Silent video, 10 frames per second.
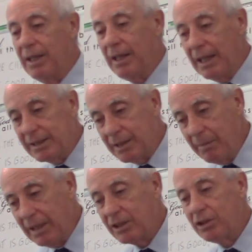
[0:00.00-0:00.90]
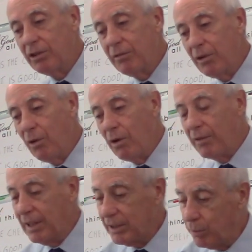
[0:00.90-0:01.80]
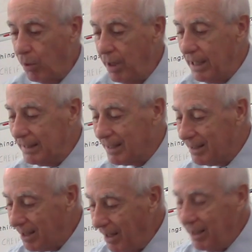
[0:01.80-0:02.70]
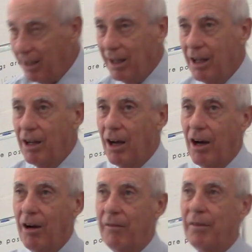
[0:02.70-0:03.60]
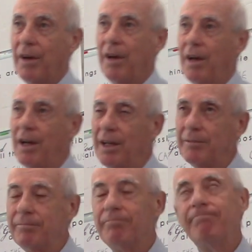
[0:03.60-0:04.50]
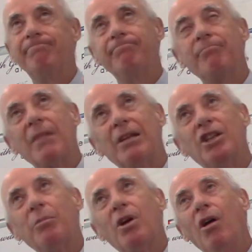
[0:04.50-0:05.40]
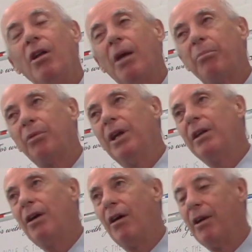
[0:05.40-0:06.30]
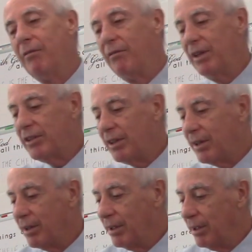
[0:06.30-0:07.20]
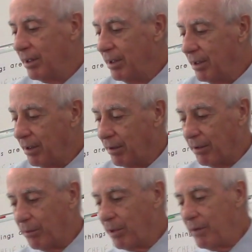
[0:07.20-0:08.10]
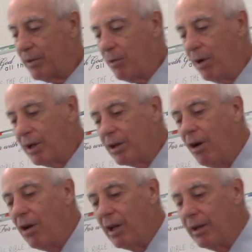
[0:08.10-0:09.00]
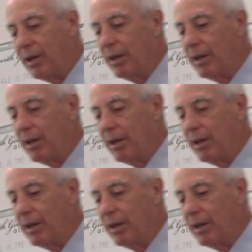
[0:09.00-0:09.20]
It's the messenger of the Lord. This one is a title of, some call it a pre-incarnate visit, or whatever you want to call it.